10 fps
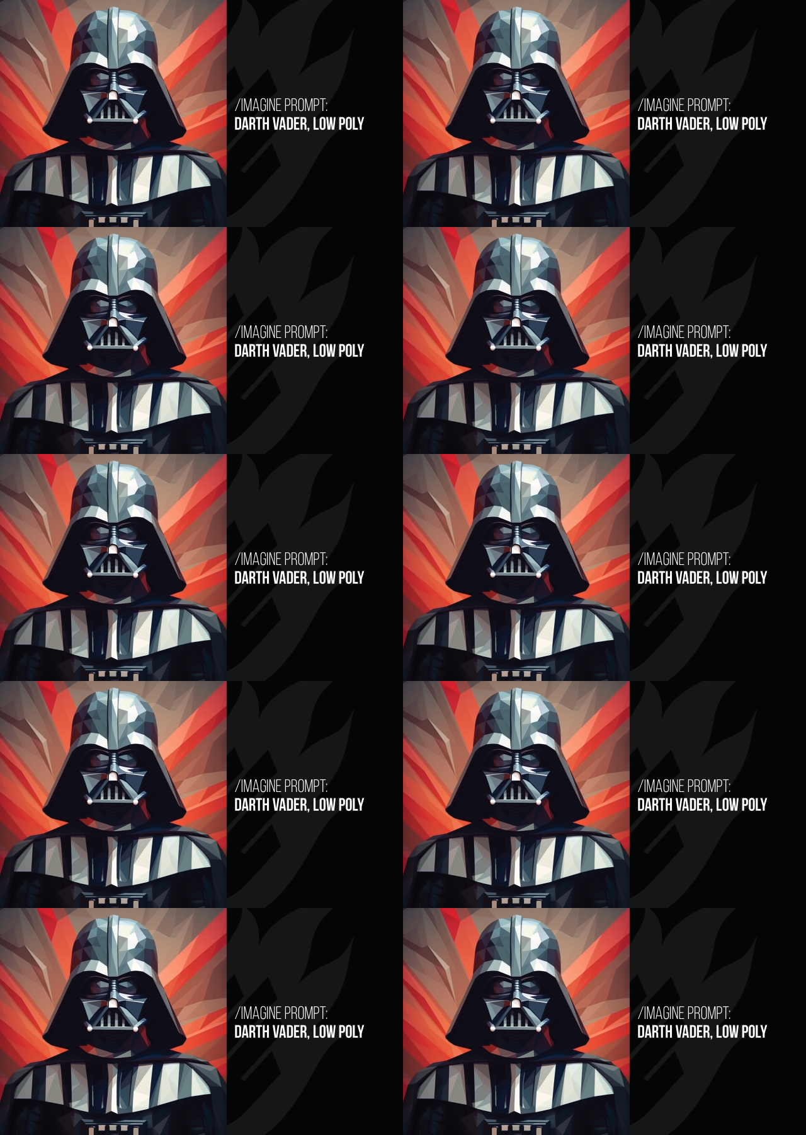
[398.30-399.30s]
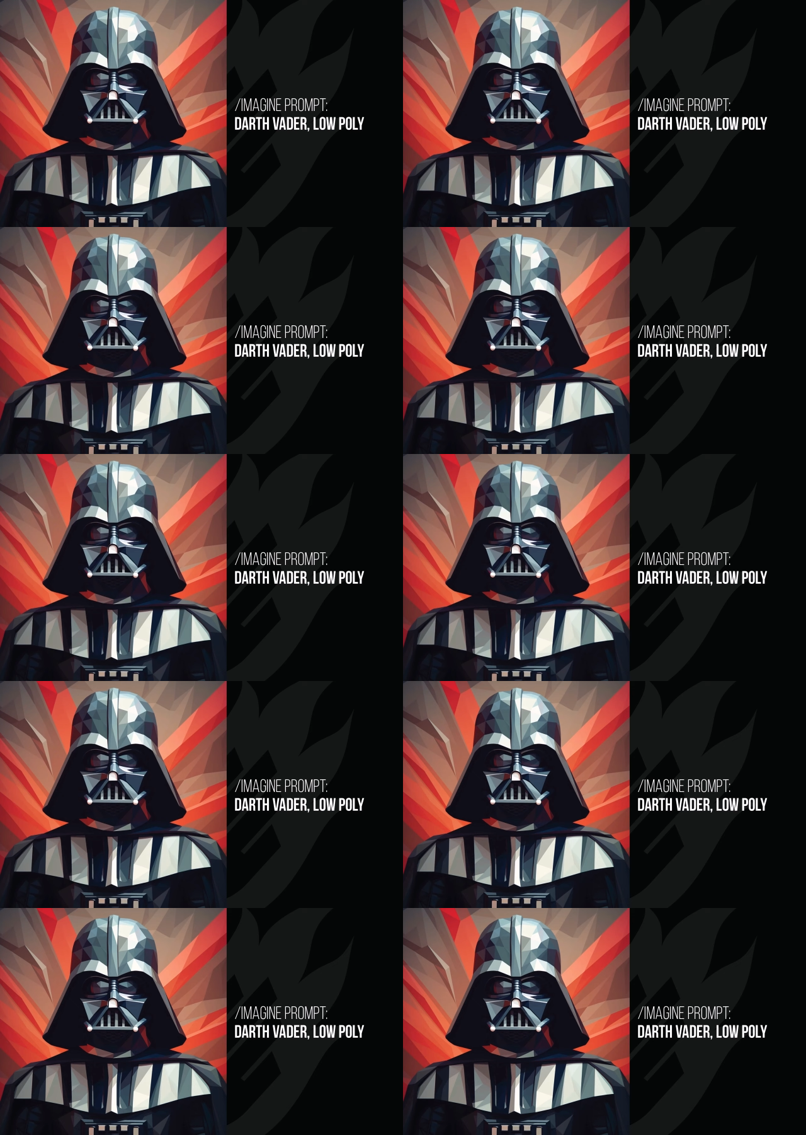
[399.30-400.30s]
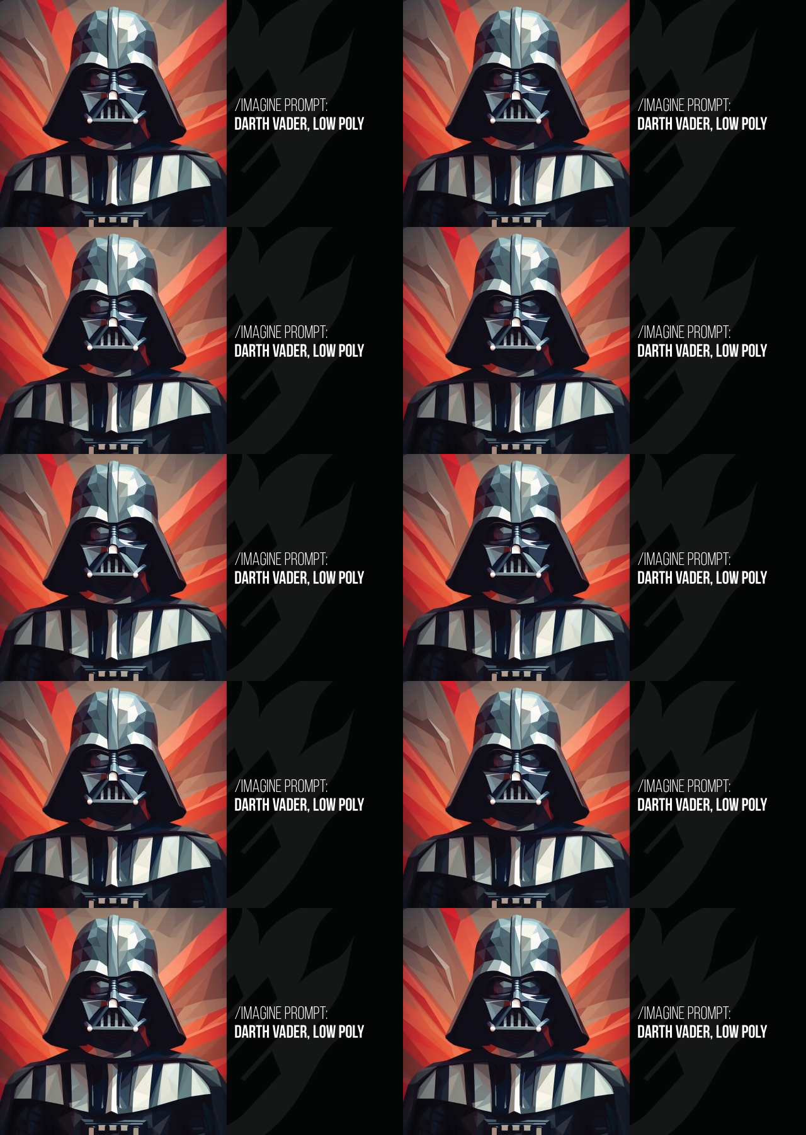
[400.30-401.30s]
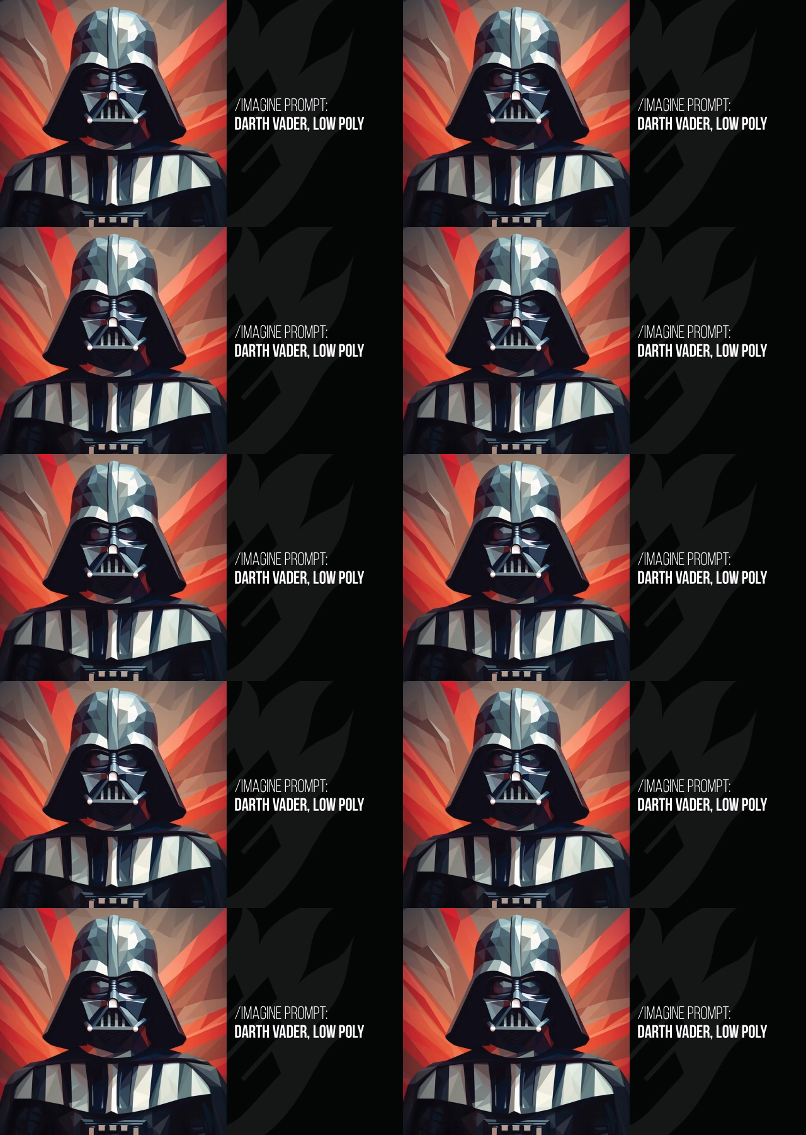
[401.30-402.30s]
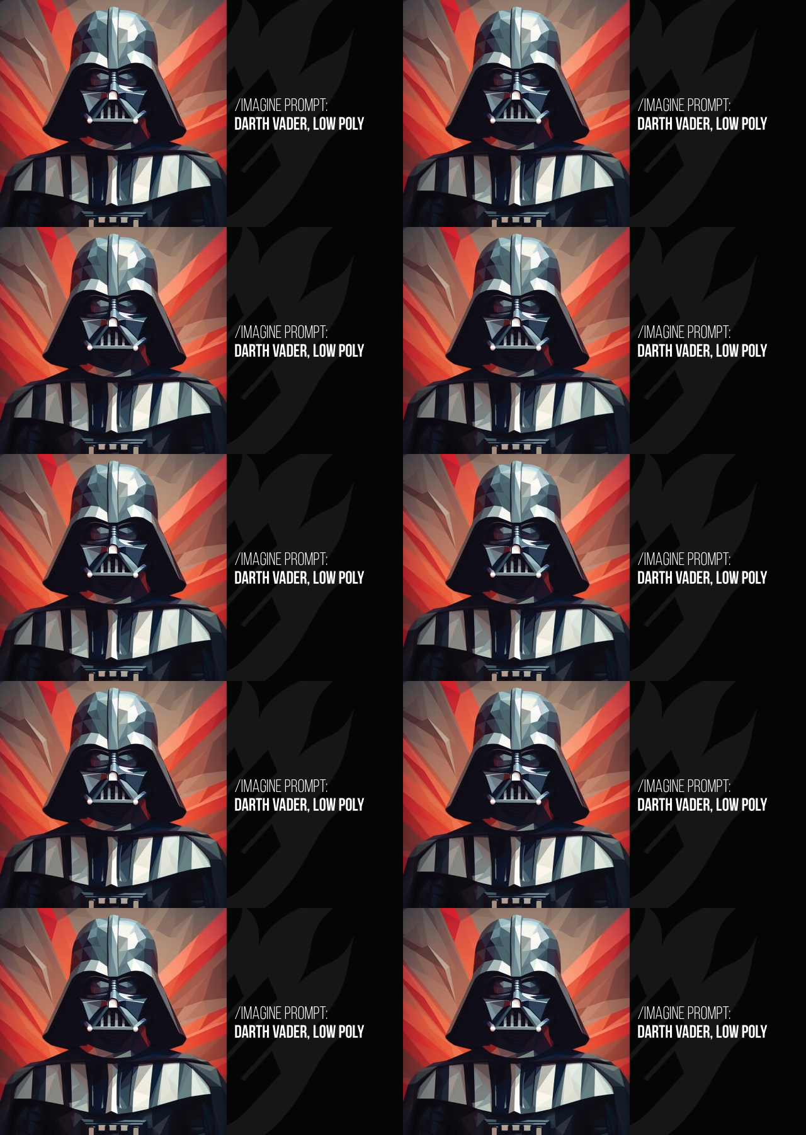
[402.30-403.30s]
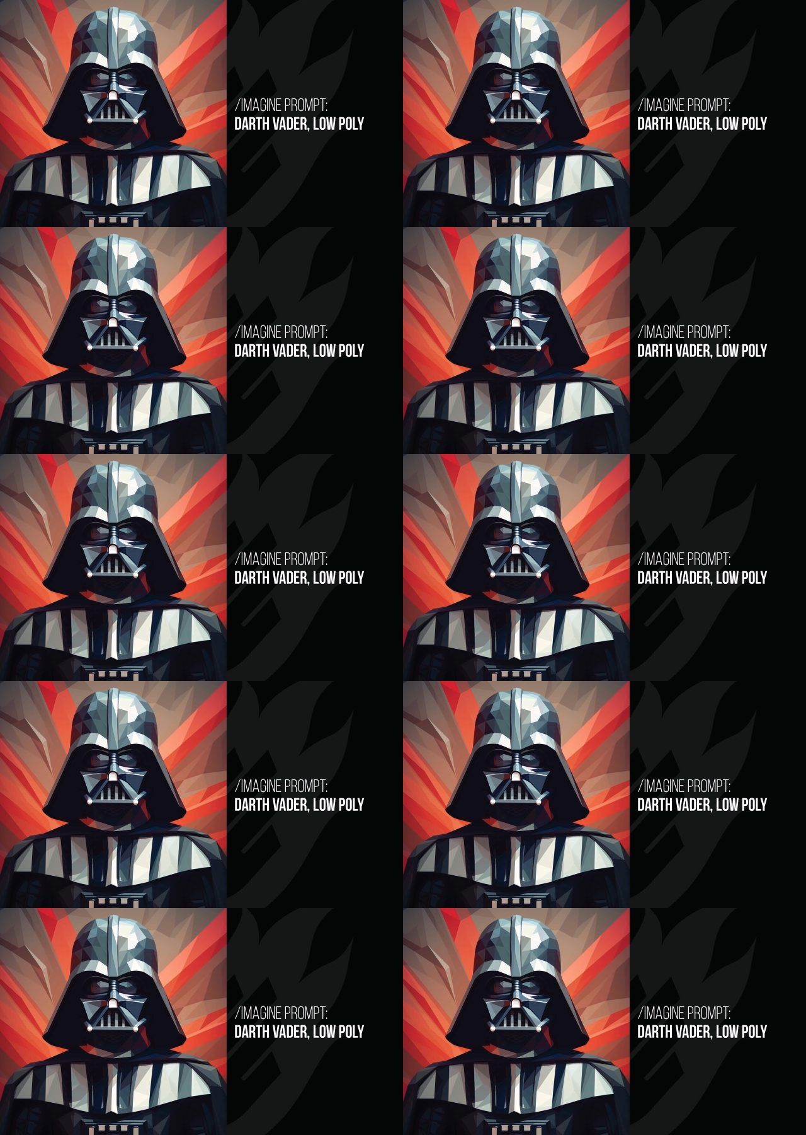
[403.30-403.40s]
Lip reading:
(no speaker visible)